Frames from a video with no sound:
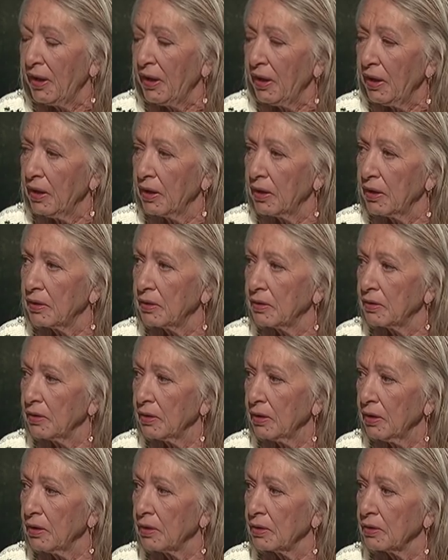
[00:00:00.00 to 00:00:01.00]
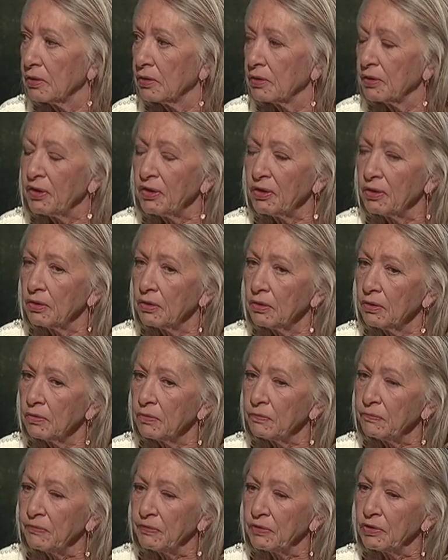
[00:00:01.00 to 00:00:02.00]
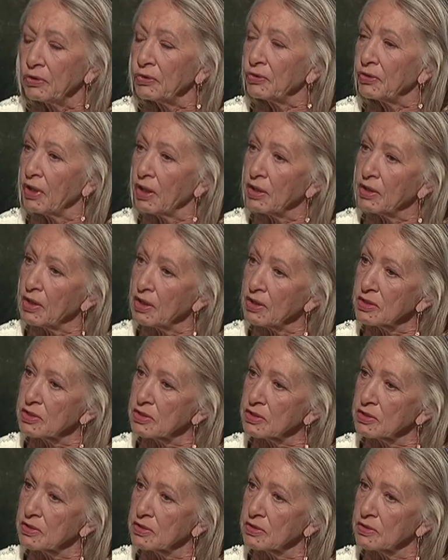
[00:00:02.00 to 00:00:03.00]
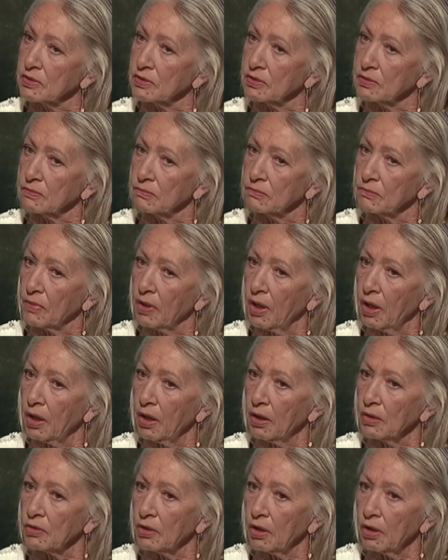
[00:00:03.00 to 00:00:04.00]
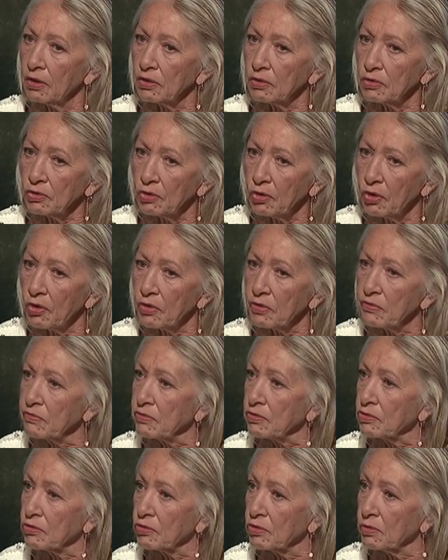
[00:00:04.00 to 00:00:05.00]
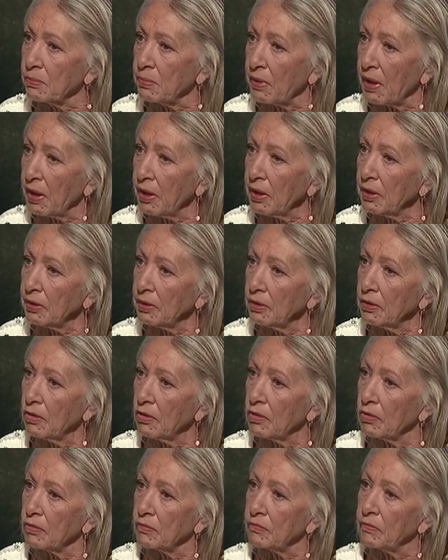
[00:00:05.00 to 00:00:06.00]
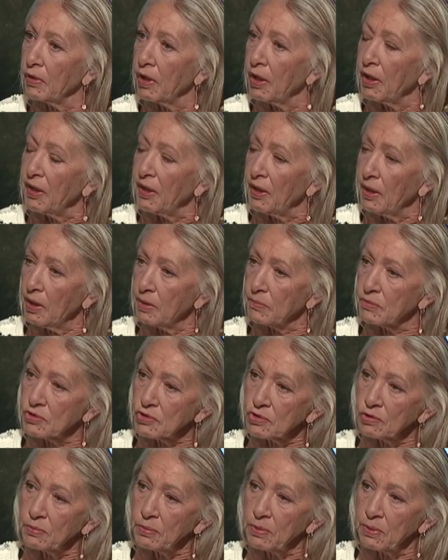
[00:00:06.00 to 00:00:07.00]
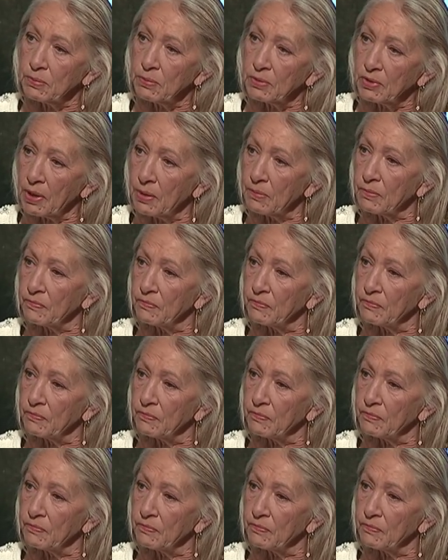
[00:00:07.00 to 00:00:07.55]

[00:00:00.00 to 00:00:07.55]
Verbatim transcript: And, and I, I feel that that's a, a lot of the drawback of Aboriginal people coming